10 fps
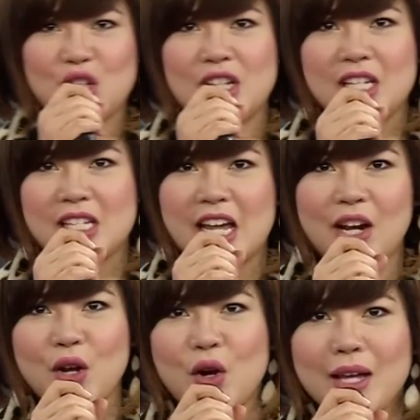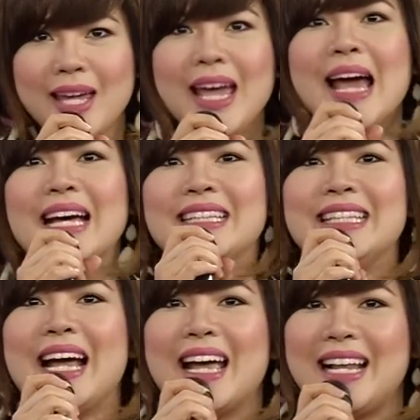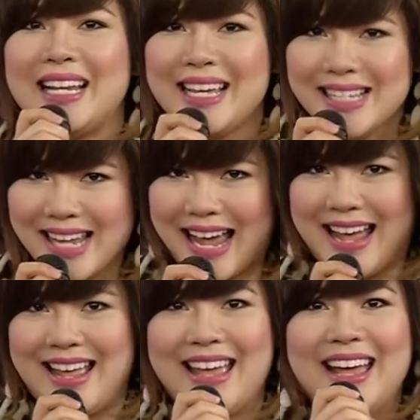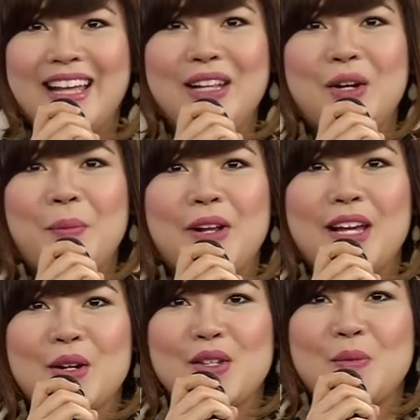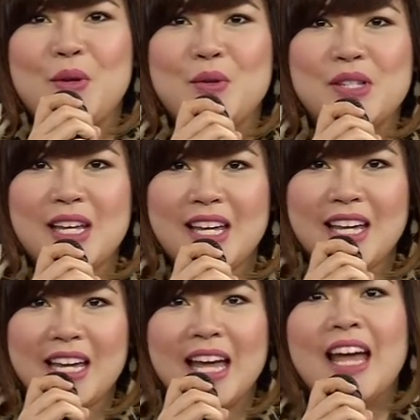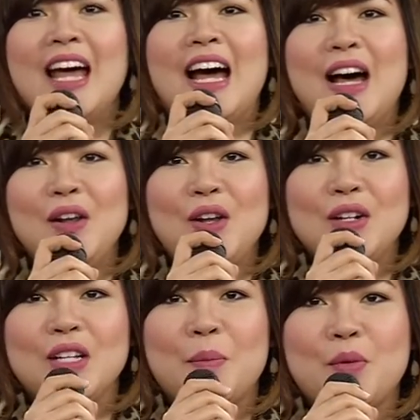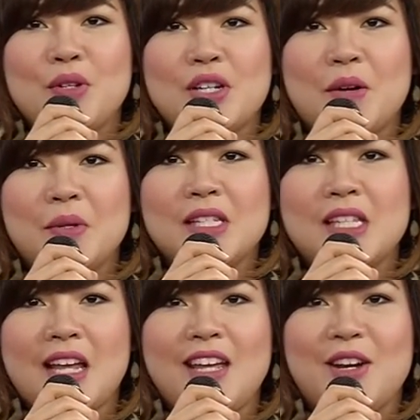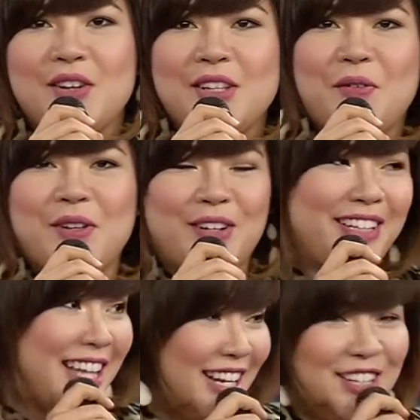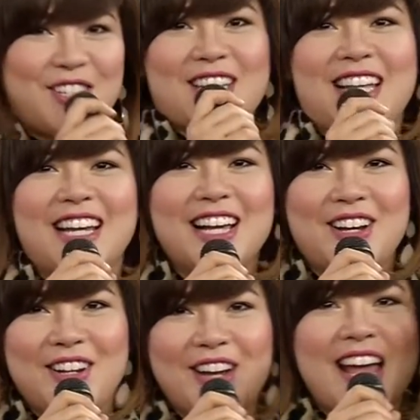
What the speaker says: Niserio E. Nagaliza. Hello po, Letters in Music. How long na po siya will stay here in the Philippines? Taglish siya talaga.